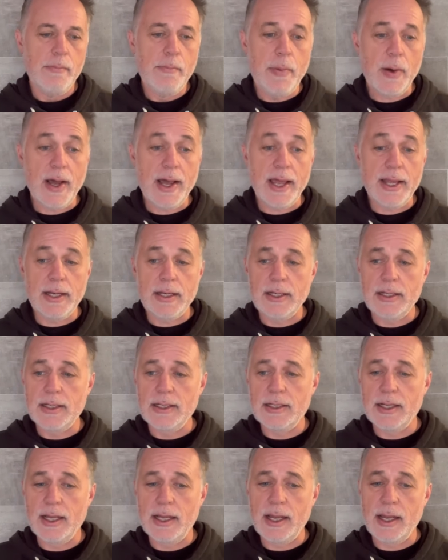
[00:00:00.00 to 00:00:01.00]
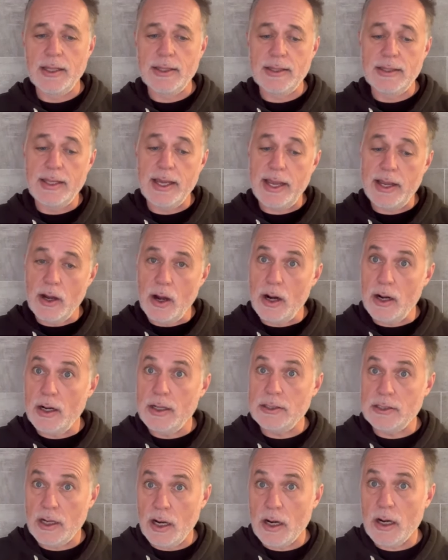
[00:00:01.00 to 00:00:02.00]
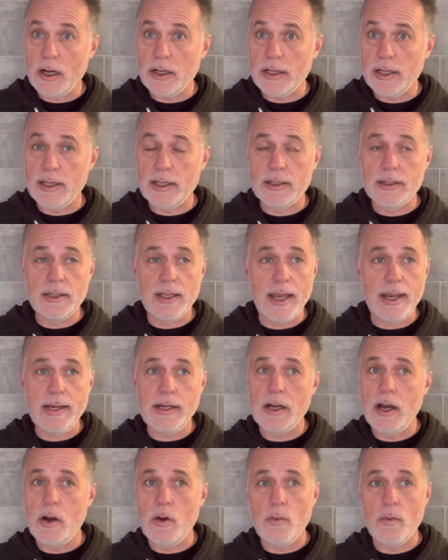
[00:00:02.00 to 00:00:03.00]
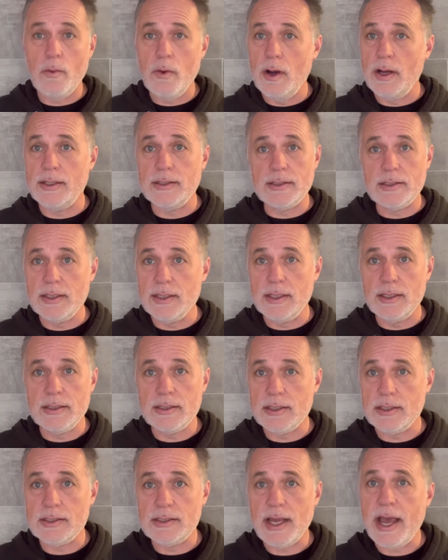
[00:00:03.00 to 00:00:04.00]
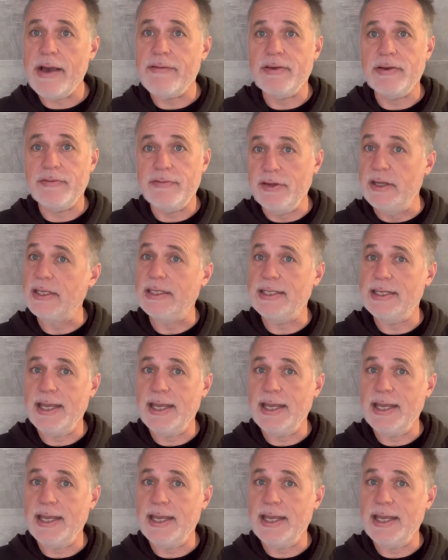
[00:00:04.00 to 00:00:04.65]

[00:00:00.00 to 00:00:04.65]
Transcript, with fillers: but uh, they are a target. They don't want citizens having 50